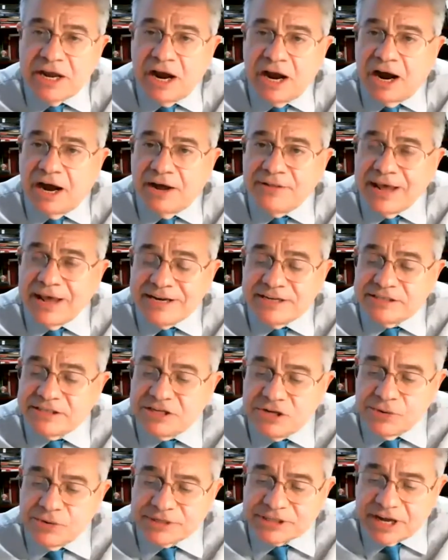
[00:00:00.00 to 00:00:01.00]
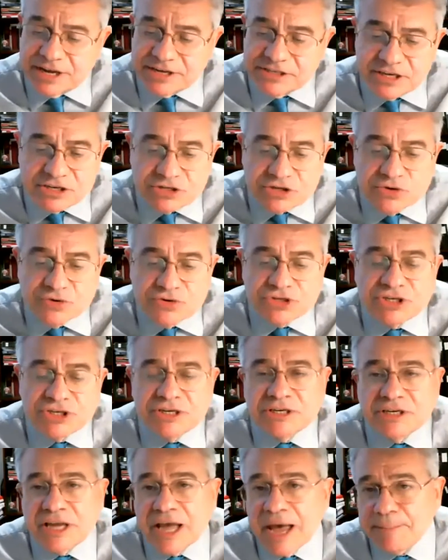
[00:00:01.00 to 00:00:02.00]
Uh, that is, the US
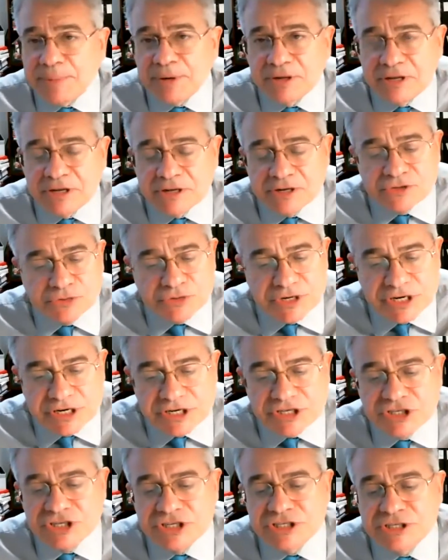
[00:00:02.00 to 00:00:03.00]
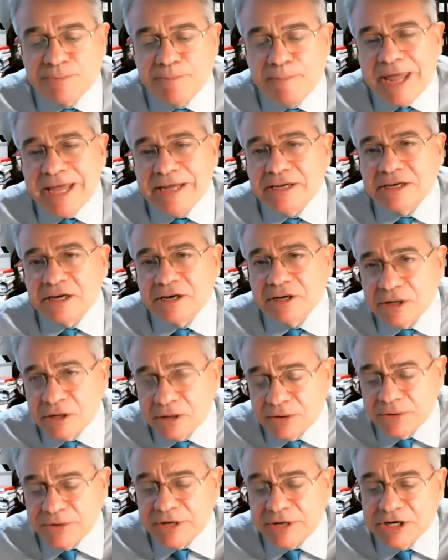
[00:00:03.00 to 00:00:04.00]
Constitution, Capitol Hill traditions make
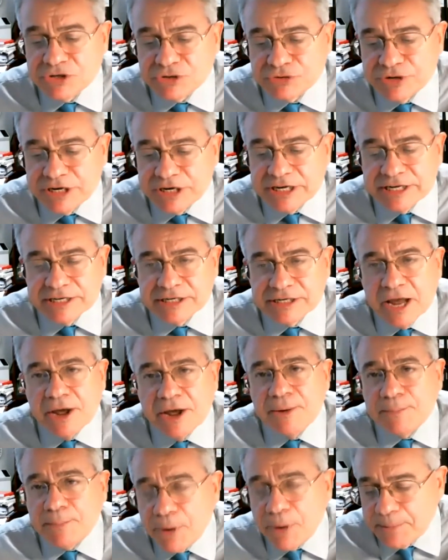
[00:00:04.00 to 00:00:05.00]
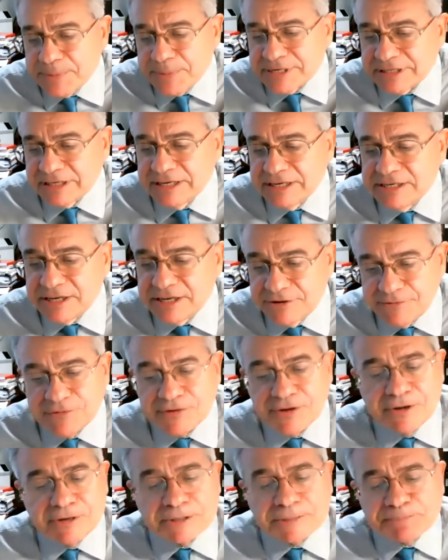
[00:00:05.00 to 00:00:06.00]
concluding treaties purposely
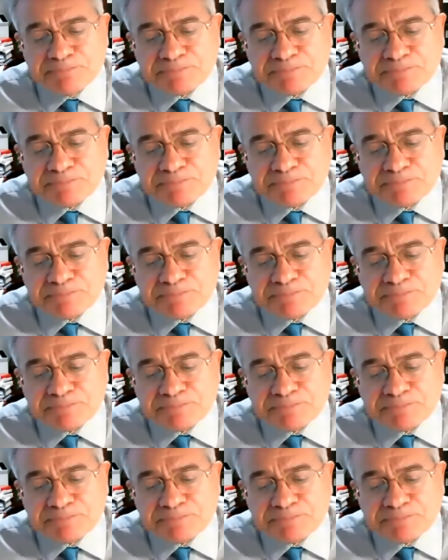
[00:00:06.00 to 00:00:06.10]
difficult.